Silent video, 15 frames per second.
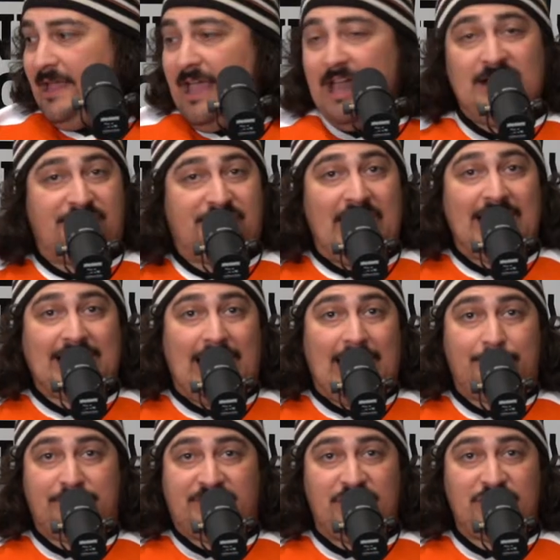And if that
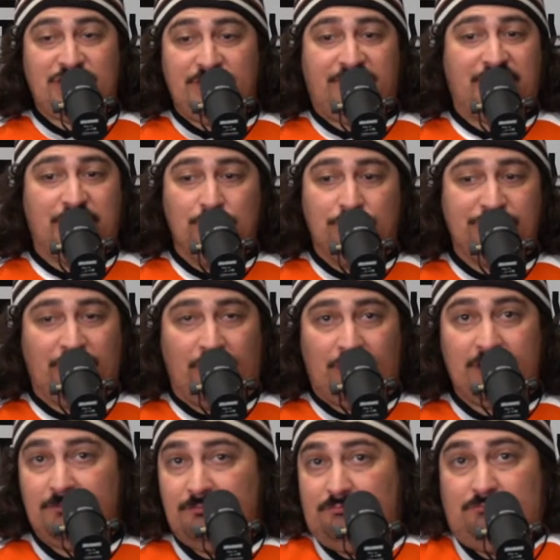competition fuels
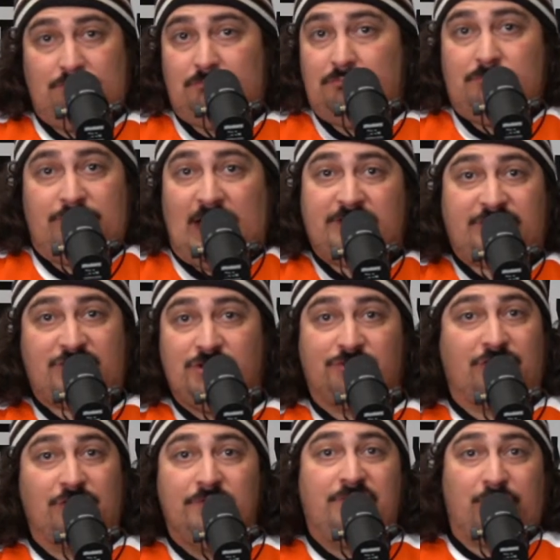Hart, that's just
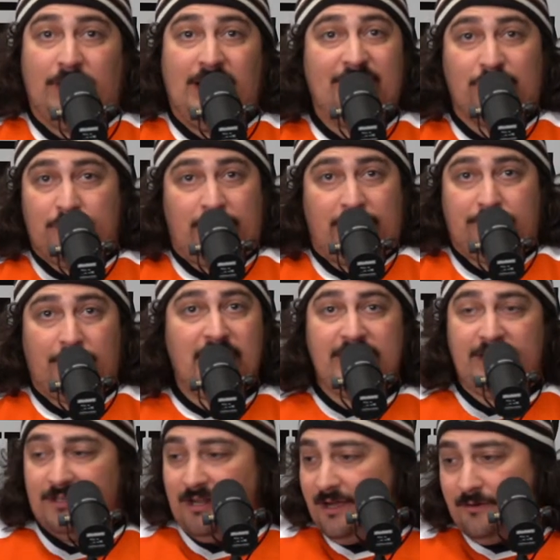good for everyone, right?